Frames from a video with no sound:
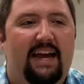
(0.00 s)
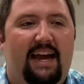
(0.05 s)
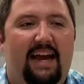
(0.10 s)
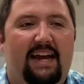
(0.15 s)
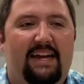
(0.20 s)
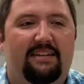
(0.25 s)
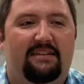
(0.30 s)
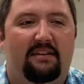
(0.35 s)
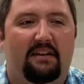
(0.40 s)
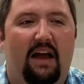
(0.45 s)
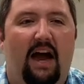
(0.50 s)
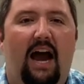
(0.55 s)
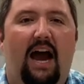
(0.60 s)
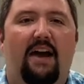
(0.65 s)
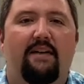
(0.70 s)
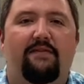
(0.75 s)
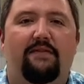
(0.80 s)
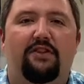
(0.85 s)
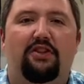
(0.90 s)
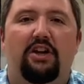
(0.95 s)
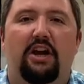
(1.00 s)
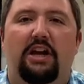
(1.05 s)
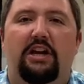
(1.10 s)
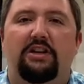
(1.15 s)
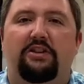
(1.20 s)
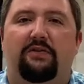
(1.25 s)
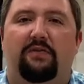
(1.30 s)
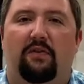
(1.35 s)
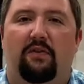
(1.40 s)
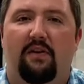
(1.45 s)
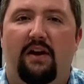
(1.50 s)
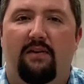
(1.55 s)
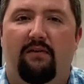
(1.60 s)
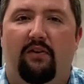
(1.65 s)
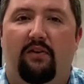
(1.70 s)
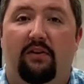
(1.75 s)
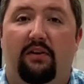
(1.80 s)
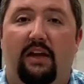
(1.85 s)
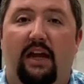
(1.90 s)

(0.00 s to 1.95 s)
and his life changed forever.